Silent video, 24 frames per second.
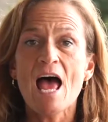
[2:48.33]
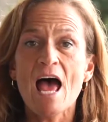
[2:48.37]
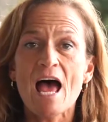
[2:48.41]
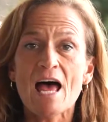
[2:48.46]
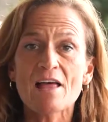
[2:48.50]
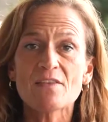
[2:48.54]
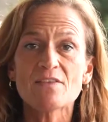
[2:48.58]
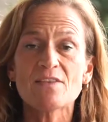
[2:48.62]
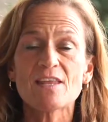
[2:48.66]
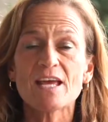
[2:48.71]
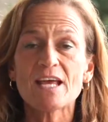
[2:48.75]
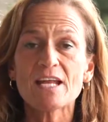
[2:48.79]

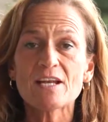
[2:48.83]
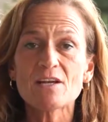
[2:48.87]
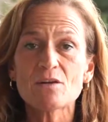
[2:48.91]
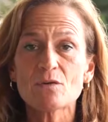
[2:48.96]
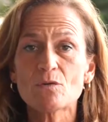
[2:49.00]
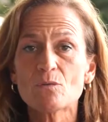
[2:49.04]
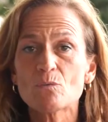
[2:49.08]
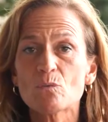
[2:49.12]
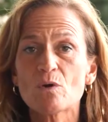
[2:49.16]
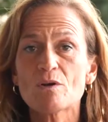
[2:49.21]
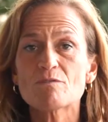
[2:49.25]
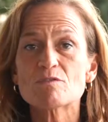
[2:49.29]
And then
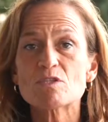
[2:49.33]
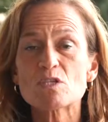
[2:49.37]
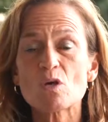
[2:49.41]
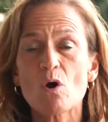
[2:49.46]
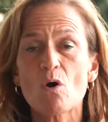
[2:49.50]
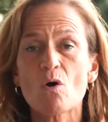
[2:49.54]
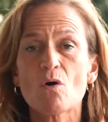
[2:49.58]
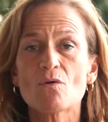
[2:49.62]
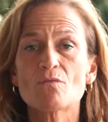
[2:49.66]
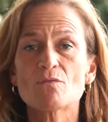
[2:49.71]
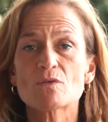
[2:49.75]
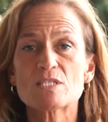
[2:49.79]
we've
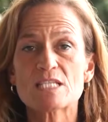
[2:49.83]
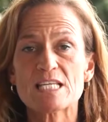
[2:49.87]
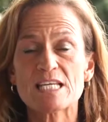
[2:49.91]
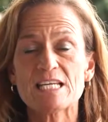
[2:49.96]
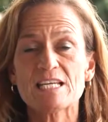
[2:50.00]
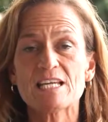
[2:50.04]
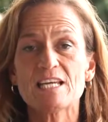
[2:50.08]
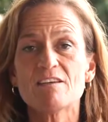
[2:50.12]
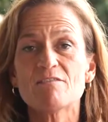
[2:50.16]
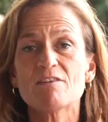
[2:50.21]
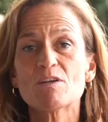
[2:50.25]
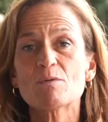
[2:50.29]

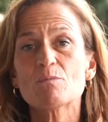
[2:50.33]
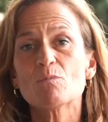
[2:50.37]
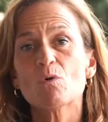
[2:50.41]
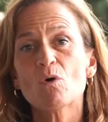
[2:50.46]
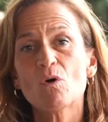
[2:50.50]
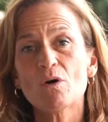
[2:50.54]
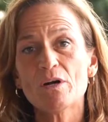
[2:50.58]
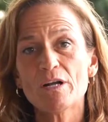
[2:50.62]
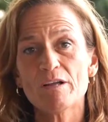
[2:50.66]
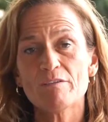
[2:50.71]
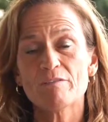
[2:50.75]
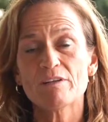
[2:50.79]
seen even
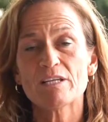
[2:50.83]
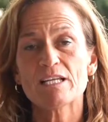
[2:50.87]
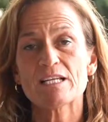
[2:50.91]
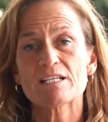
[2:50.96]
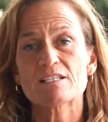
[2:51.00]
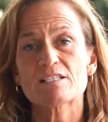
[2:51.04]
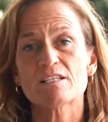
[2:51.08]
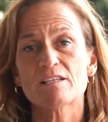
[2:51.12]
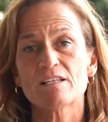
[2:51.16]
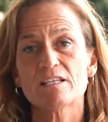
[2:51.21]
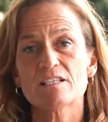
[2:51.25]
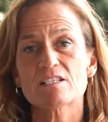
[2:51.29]
more
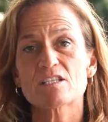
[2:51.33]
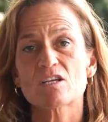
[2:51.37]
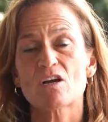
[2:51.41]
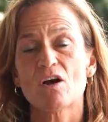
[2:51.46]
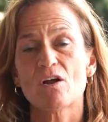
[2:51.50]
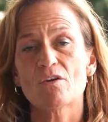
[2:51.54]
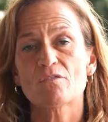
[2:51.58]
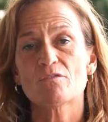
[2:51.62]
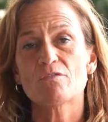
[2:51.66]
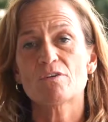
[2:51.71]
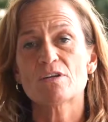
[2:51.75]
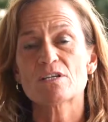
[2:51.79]
evidence in this
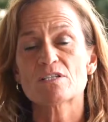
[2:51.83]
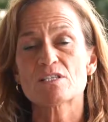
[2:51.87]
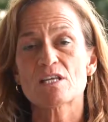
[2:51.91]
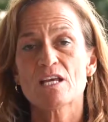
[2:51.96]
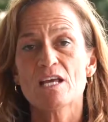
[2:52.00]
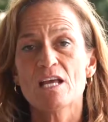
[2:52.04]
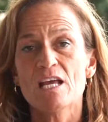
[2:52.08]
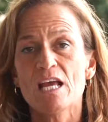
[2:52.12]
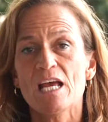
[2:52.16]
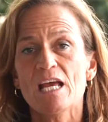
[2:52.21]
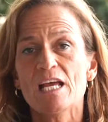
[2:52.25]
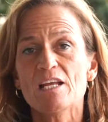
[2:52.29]
conference
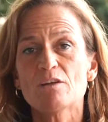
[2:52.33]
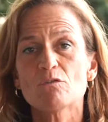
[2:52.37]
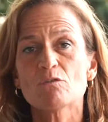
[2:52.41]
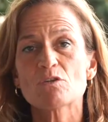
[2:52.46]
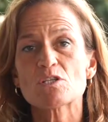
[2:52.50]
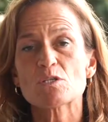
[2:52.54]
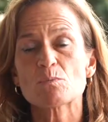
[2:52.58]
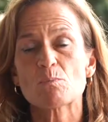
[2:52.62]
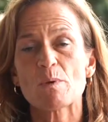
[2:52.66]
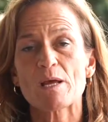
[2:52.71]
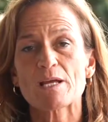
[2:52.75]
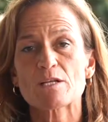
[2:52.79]
in
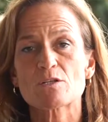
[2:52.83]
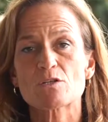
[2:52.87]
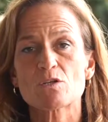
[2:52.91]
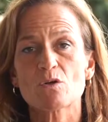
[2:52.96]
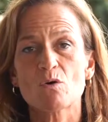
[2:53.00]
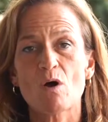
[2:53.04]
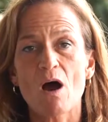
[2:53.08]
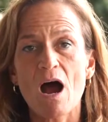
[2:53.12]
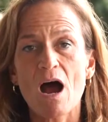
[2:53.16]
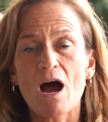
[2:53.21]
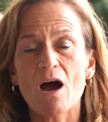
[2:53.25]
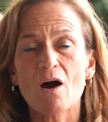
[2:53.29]
respect to
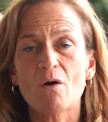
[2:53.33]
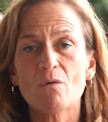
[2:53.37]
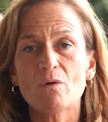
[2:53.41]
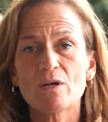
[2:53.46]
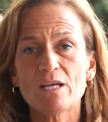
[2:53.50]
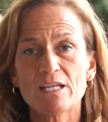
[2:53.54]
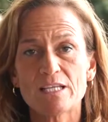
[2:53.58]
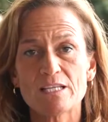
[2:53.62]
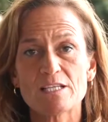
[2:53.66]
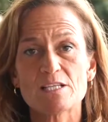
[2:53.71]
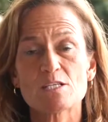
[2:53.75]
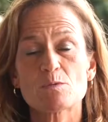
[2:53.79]
how
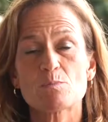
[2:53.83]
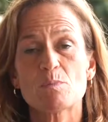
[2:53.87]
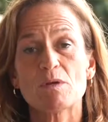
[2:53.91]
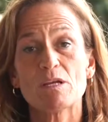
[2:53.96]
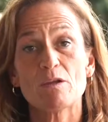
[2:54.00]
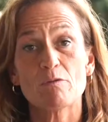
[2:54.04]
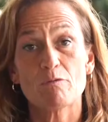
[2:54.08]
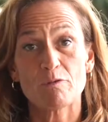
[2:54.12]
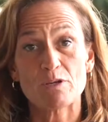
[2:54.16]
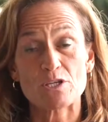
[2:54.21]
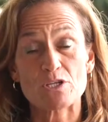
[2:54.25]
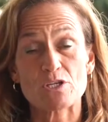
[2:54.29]
it is
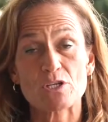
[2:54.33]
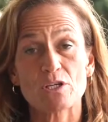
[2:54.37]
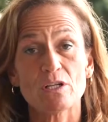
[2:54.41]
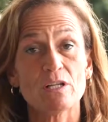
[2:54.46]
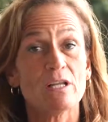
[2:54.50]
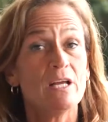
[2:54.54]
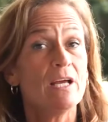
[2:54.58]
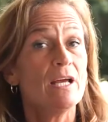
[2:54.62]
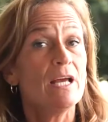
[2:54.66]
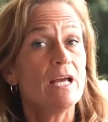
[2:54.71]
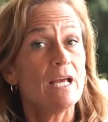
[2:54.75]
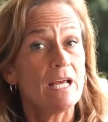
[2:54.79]
beneficial
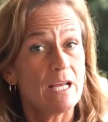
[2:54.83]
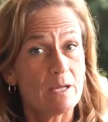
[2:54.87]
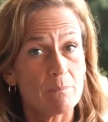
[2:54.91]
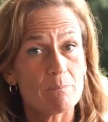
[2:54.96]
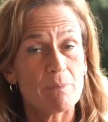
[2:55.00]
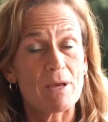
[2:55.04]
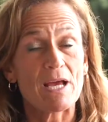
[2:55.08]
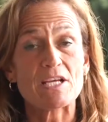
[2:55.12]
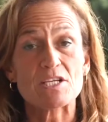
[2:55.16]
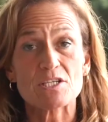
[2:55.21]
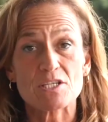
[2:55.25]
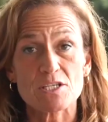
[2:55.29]
in
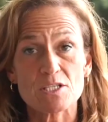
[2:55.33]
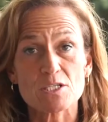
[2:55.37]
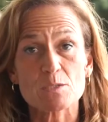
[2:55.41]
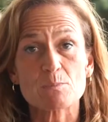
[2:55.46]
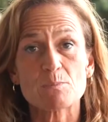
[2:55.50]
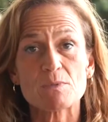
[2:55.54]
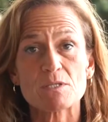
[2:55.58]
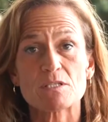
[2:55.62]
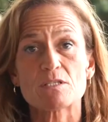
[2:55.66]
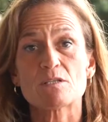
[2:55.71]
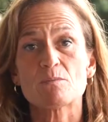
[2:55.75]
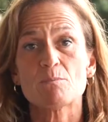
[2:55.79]
patients,
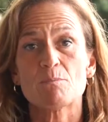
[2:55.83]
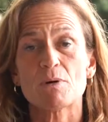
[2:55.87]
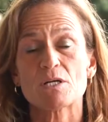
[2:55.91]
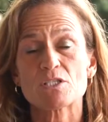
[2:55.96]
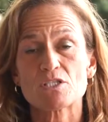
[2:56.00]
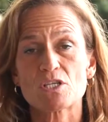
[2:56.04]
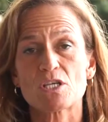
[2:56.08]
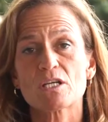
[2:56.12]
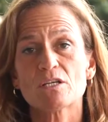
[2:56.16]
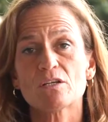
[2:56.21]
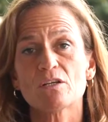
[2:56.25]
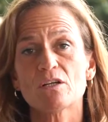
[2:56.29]

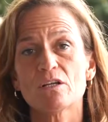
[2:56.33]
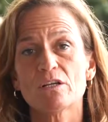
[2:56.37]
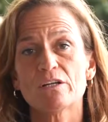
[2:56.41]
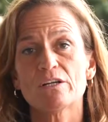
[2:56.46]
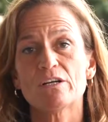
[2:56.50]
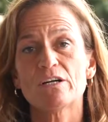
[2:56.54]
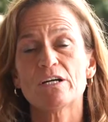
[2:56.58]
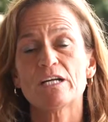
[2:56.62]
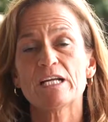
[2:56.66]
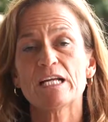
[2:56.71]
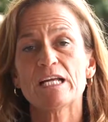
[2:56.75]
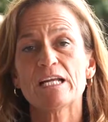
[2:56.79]

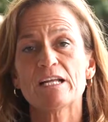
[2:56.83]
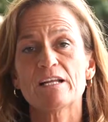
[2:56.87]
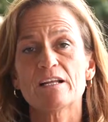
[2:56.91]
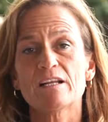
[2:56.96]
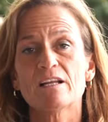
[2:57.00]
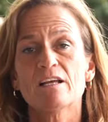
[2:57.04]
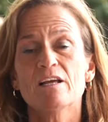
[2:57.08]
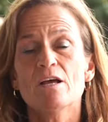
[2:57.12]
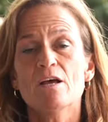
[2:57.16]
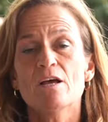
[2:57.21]
particularly in